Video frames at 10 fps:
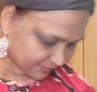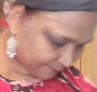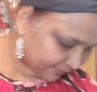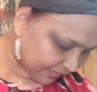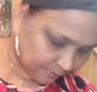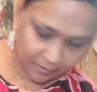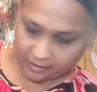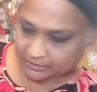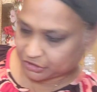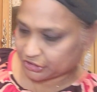some nail
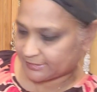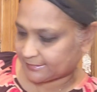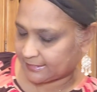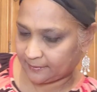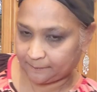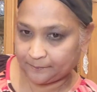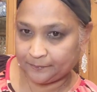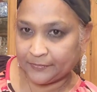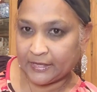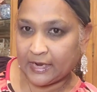polishes
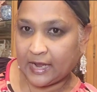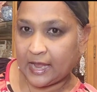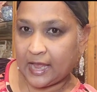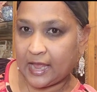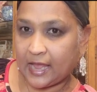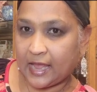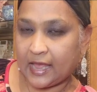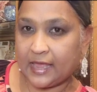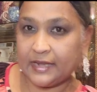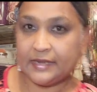
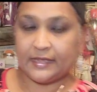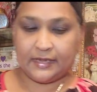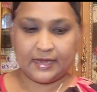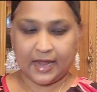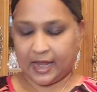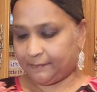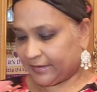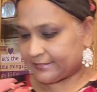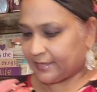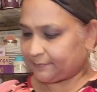and I
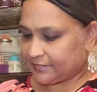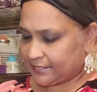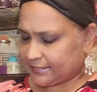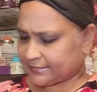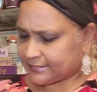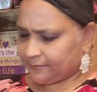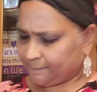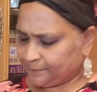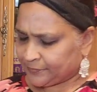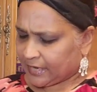picked up these
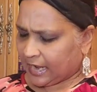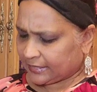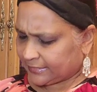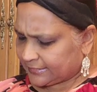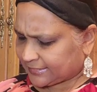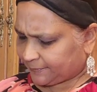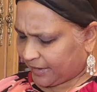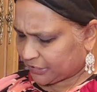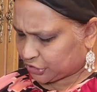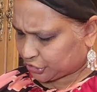and these are
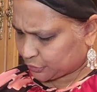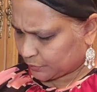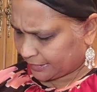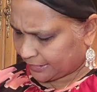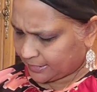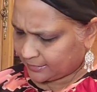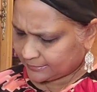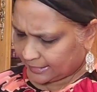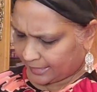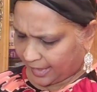by Julie
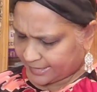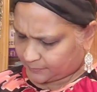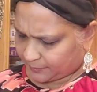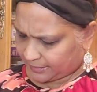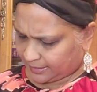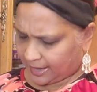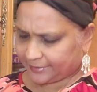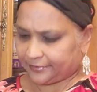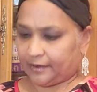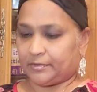the light pink
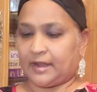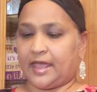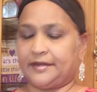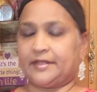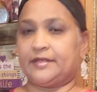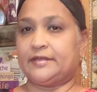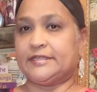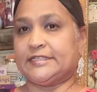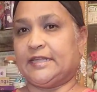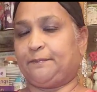and the double and the
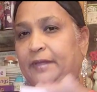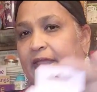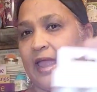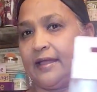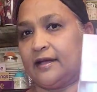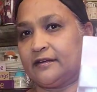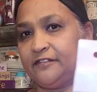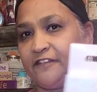deep pink I got